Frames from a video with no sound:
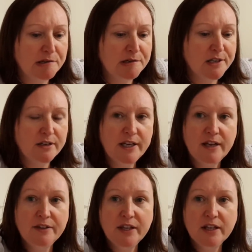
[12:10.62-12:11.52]
So yeah,
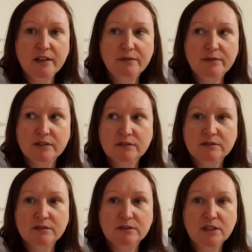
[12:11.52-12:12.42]
I think
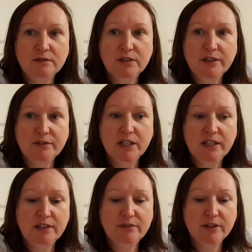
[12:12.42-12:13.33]
hopefully I've
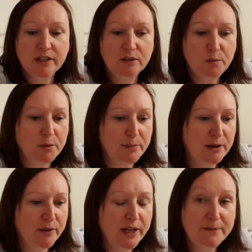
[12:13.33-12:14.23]
cleared everything up
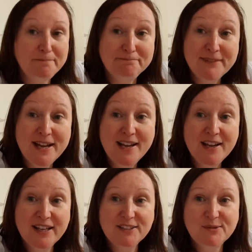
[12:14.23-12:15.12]
about that.
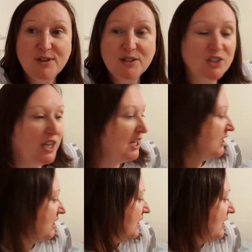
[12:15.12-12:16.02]
Thanks for
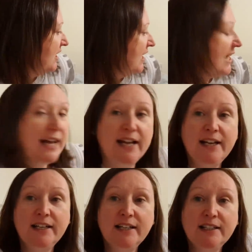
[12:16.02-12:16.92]
watching,
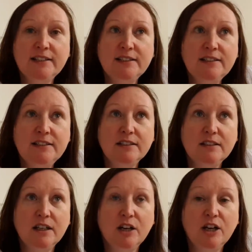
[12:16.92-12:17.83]
and
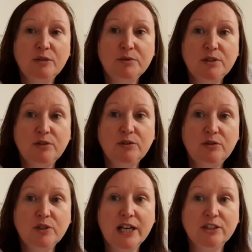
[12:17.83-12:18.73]
hope
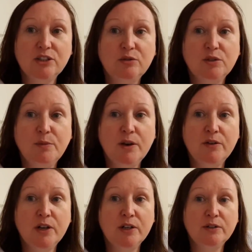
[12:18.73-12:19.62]
to catch you
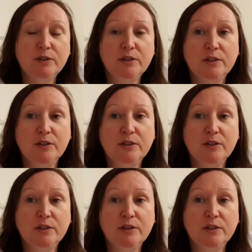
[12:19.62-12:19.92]
tomorrow.